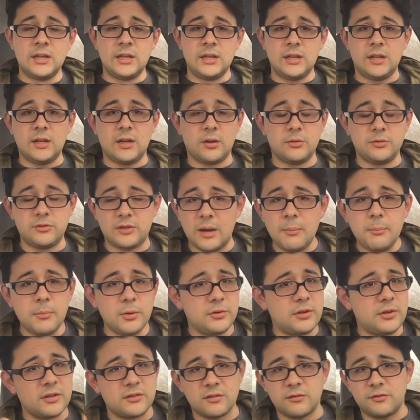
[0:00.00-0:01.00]
You know,
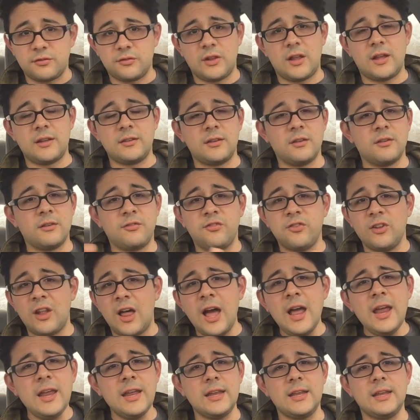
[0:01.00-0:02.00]
Dumbo doesn't fly. The
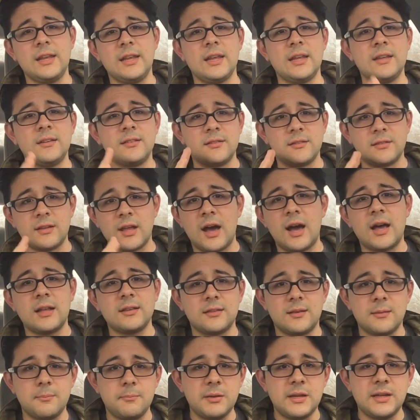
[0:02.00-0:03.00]
flying is
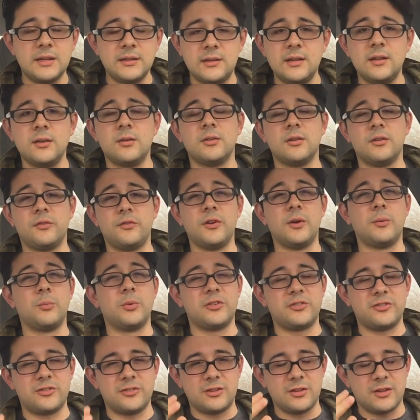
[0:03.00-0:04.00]
not the big deal in the film,
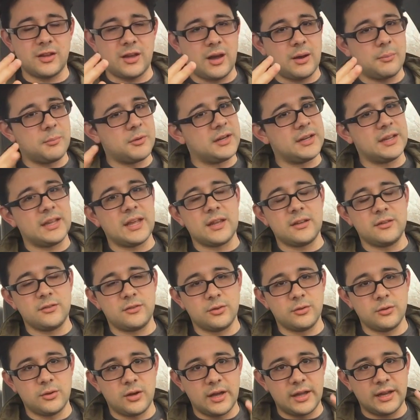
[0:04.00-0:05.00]
which I'm going to get
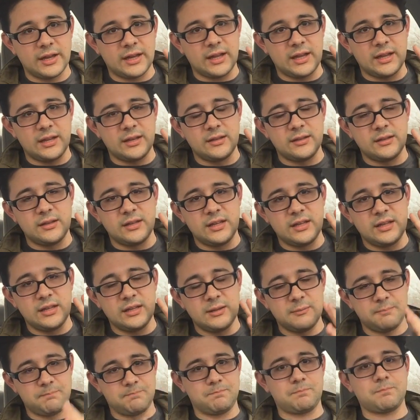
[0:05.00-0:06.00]
into like in
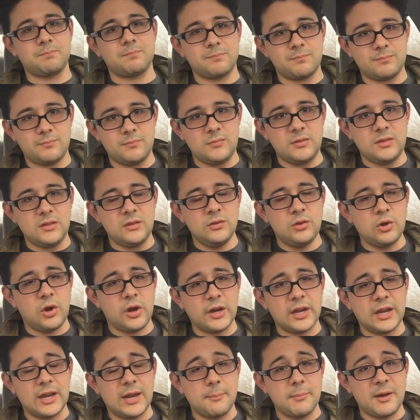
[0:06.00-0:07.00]
the
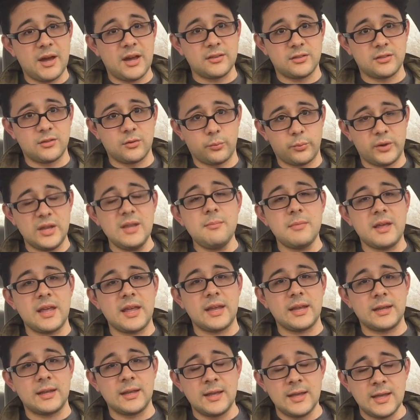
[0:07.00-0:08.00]
talking about the
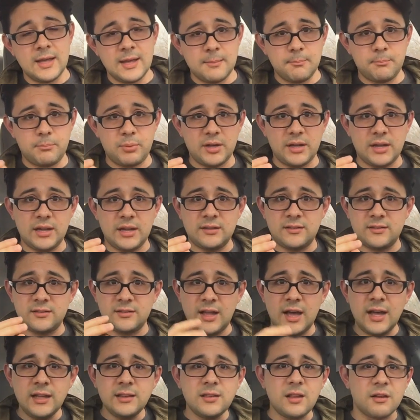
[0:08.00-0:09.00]
remake, but it's
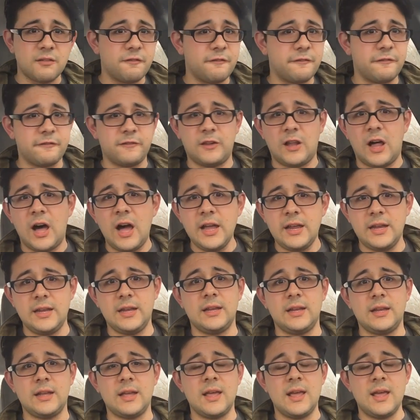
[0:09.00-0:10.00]
not the
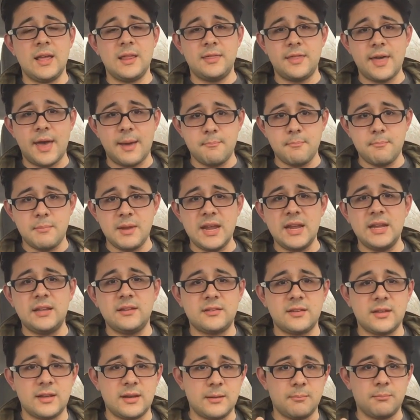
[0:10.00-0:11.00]
flying that
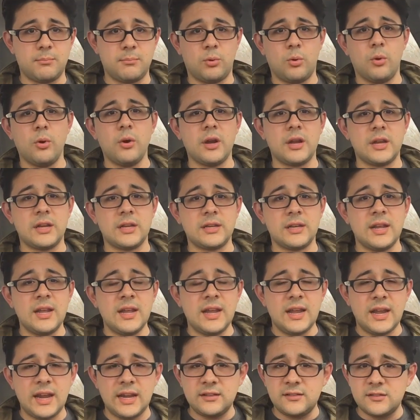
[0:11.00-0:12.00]
makes it important.
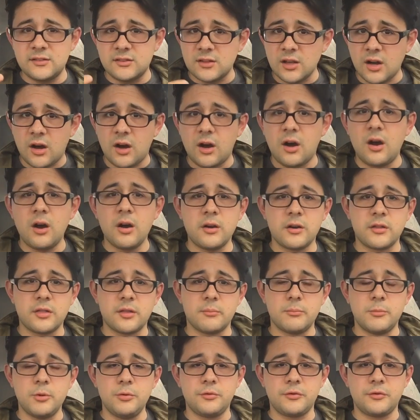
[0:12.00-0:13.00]
It's the heart of
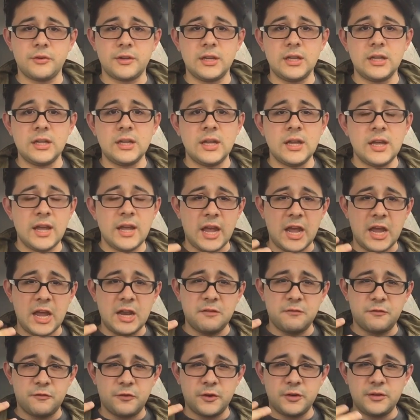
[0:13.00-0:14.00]
the movie.
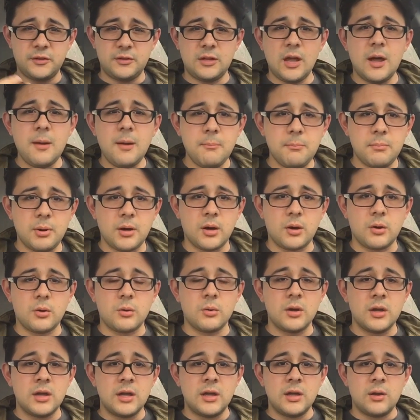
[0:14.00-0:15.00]
And for
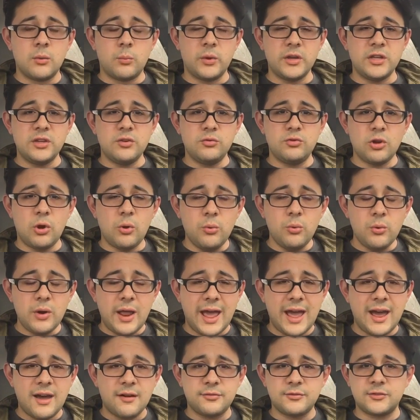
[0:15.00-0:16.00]
Dumbo, when you don't
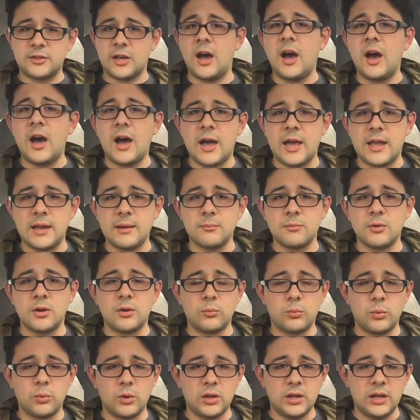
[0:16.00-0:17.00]
have time
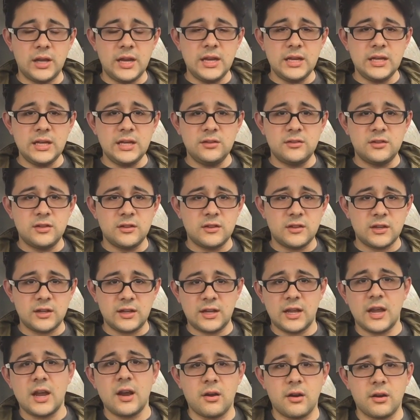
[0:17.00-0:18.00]
relating to the
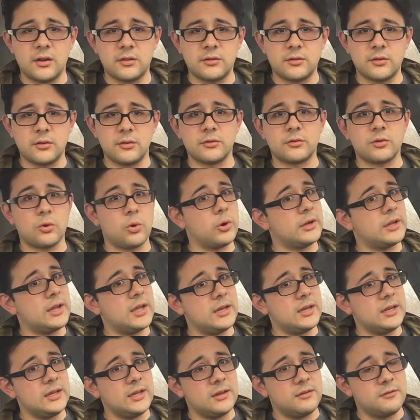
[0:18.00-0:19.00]
characters or
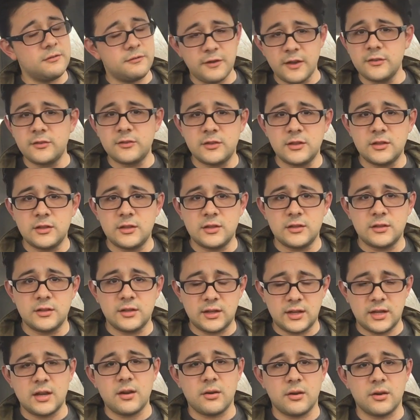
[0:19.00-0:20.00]
getting invested in
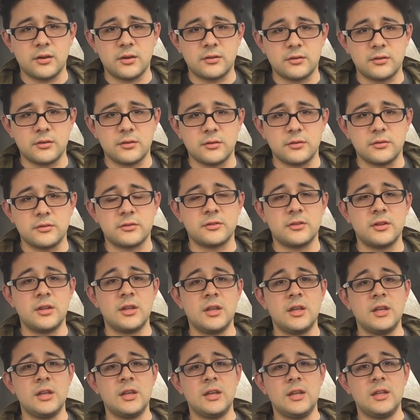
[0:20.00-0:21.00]
the characters,
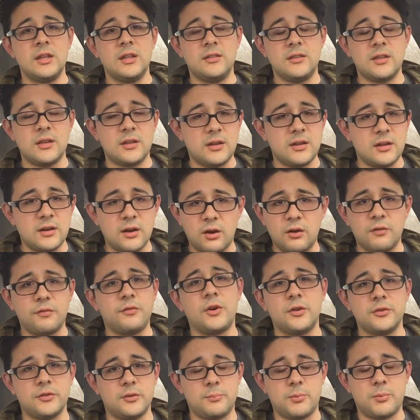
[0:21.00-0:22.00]
then it all
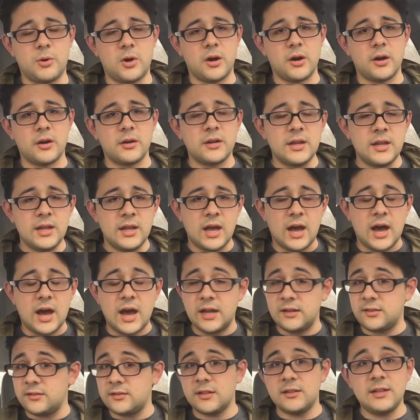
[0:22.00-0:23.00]
falls apart.
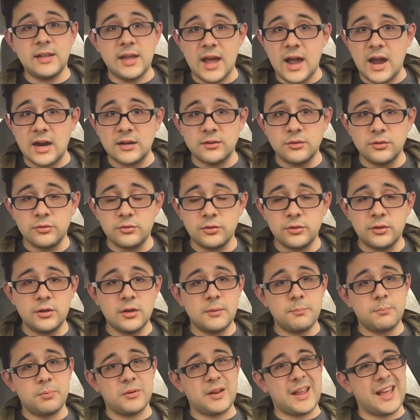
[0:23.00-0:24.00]
I said the actors are
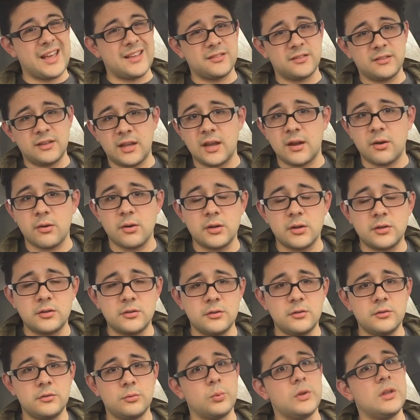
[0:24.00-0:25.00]
good, but as
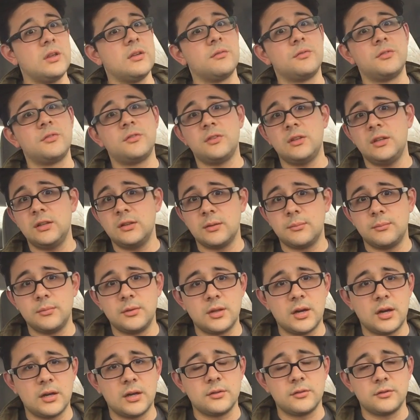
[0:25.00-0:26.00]
characters, we have seen
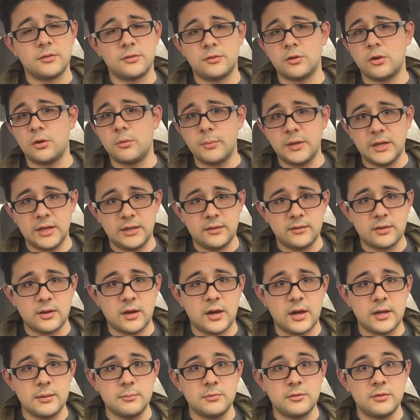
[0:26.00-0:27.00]
them done so many
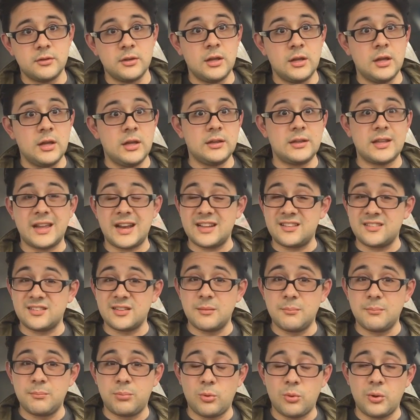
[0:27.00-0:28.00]
times that at
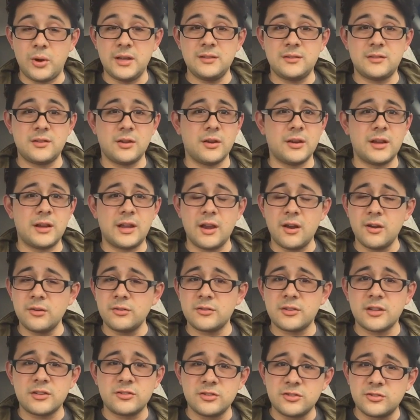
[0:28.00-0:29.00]
some point, there are
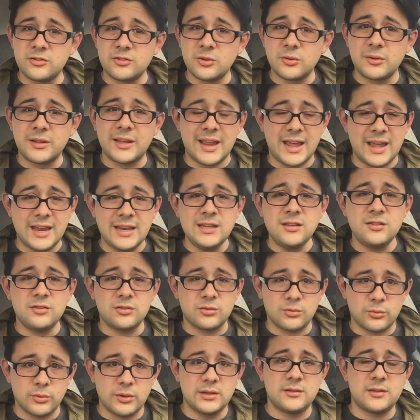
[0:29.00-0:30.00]
characters that just don't get any
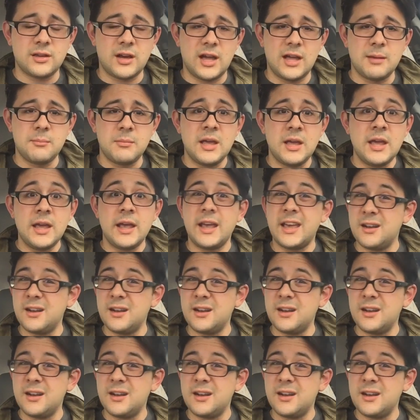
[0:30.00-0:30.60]
screen time.